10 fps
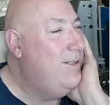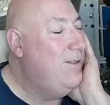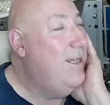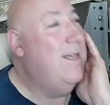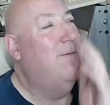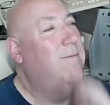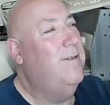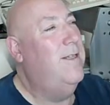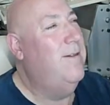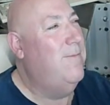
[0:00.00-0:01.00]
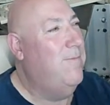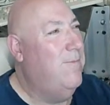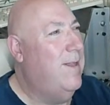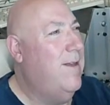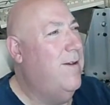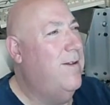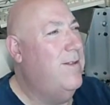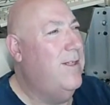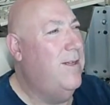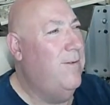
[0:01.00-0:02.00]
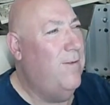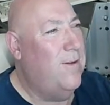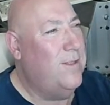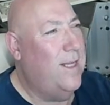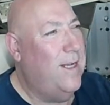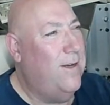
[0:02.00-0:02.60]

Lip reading: Yeah, so we've lost our